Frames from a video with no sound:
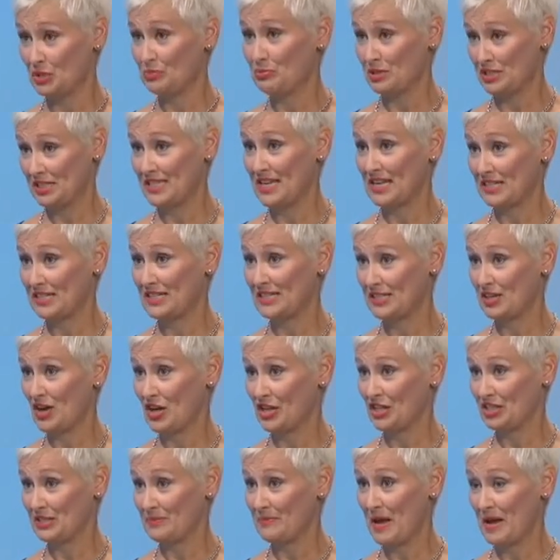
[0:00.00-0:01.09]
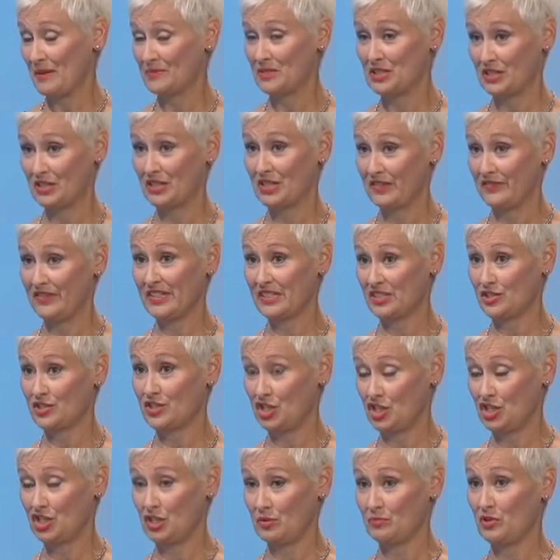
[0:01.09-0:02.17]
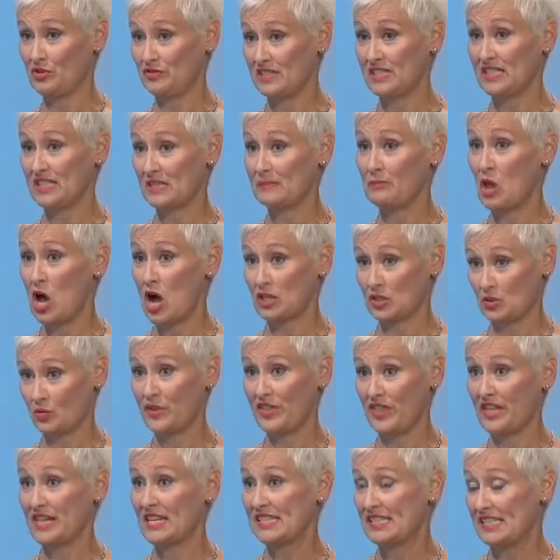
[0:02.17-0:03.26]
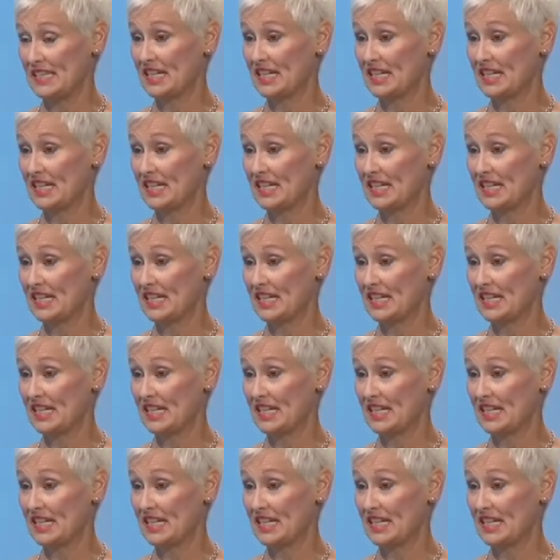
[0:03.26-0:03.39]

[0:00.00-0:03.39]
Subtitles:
to present to Sonia's mom to convince her she should move 6 blocks within a